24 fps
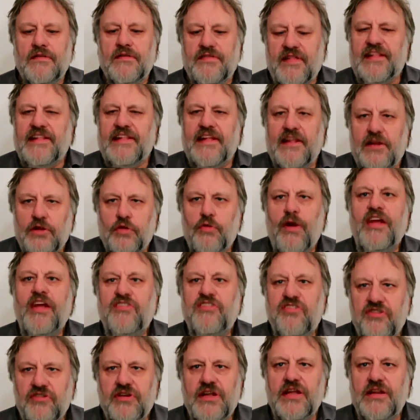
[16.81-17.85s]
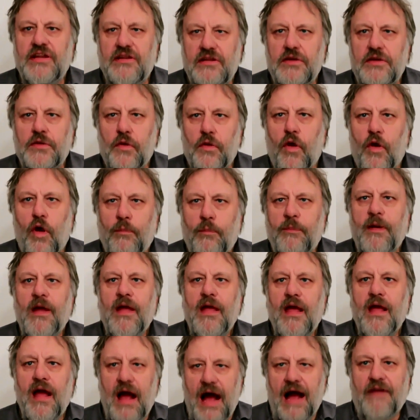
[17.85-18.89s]
the situation in Europe
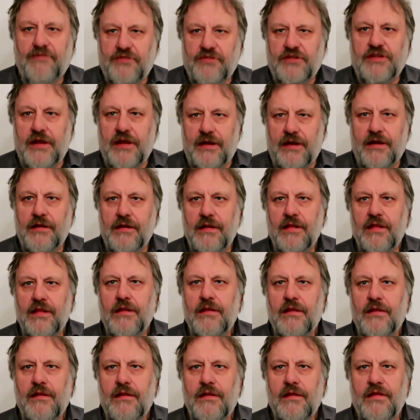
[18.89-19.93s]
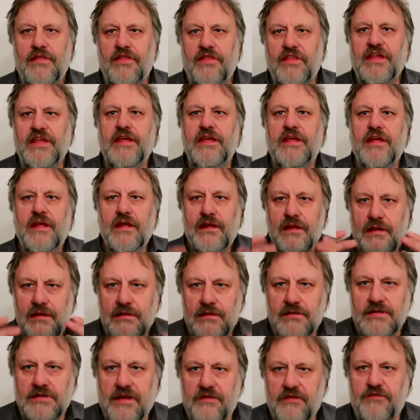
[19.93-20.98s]
after the
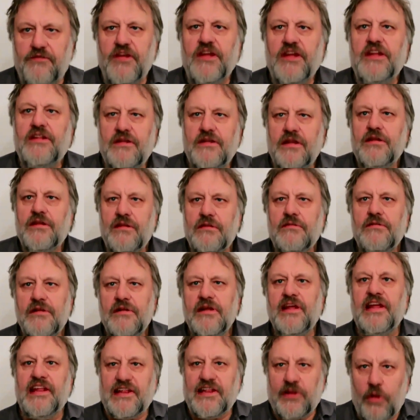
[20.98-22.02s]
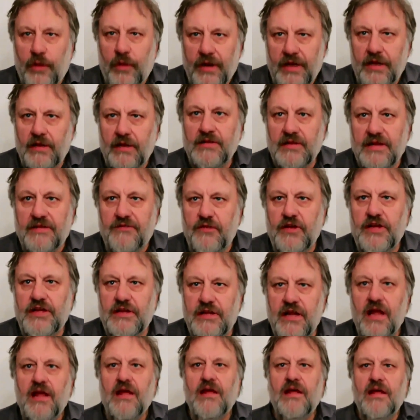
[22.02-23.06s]
defeat, historical
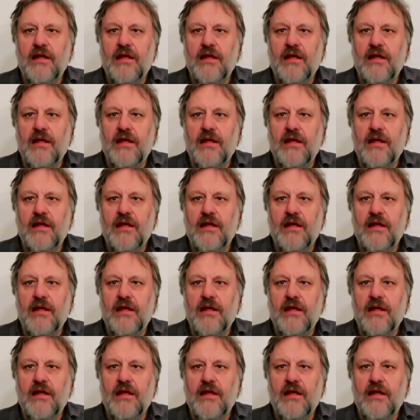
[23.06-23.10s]
defeat,